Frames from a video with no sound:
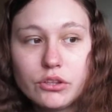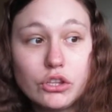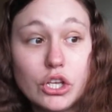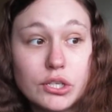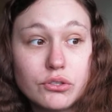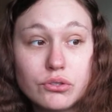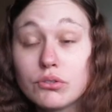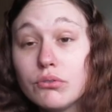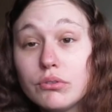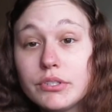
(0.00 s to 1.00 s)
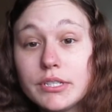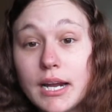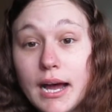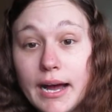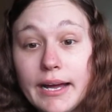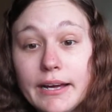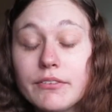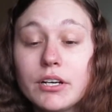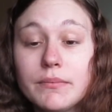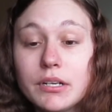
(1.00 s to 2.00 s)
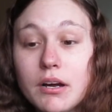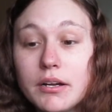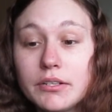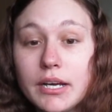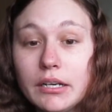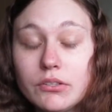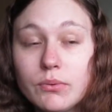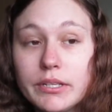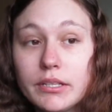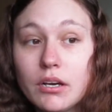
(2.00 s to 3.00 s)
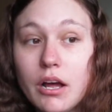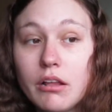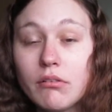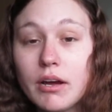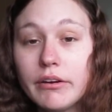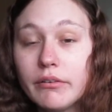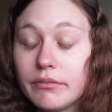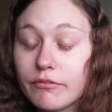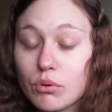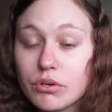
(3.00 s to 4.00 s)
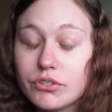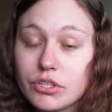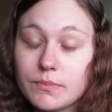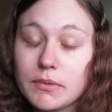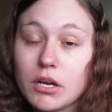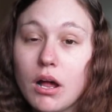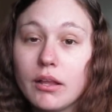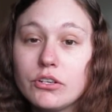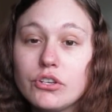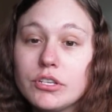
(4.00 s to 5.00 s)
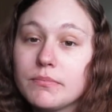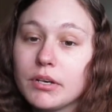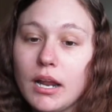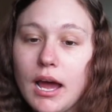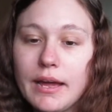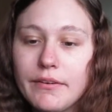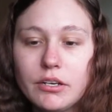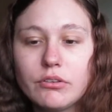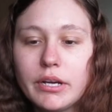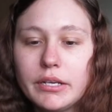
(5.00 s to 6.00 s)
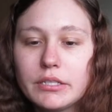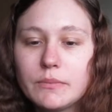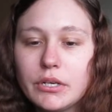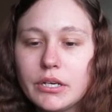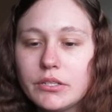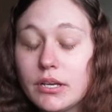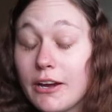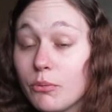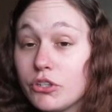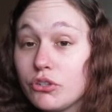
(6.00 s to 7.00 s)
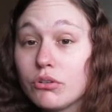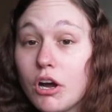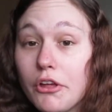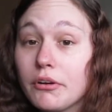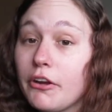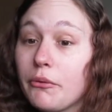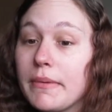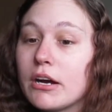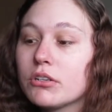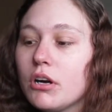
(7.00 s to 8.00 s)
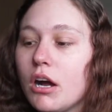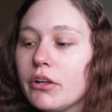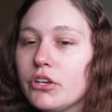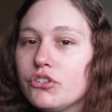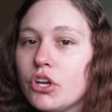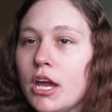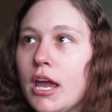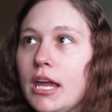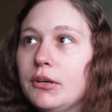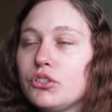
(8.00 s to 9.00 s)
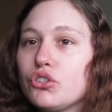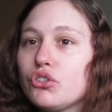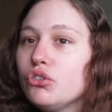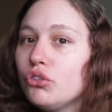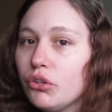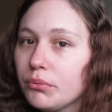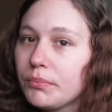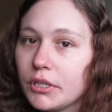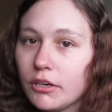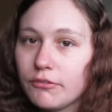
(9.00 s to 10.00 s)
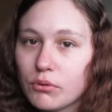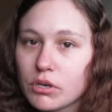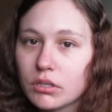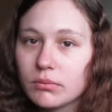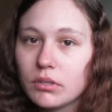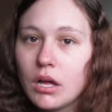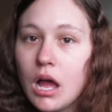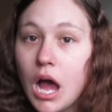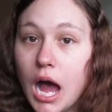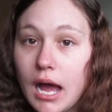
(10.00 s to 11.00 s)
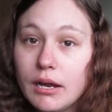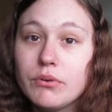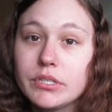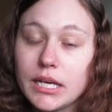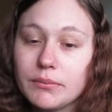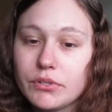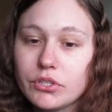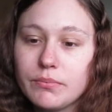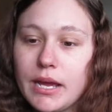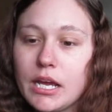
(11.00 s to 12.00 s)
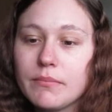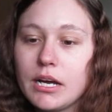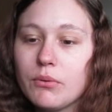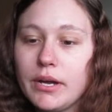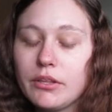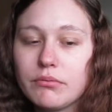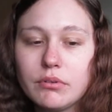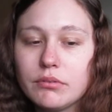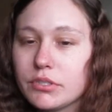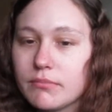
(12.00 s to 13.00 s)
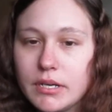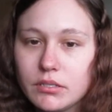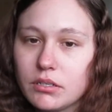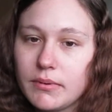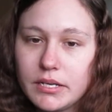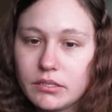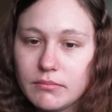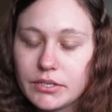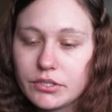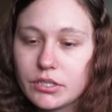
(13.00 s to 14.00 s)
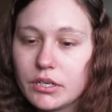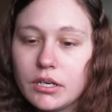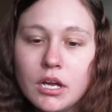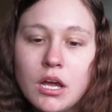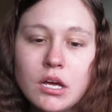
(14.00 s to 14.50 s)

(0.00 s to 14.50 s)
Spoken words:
The schools that I have come in contact with in Colorado, of course, just been colleges, but I've had a great experience. I went to Colorado Mountain College. It's super affordable. I was able to pay my way through semester by semester.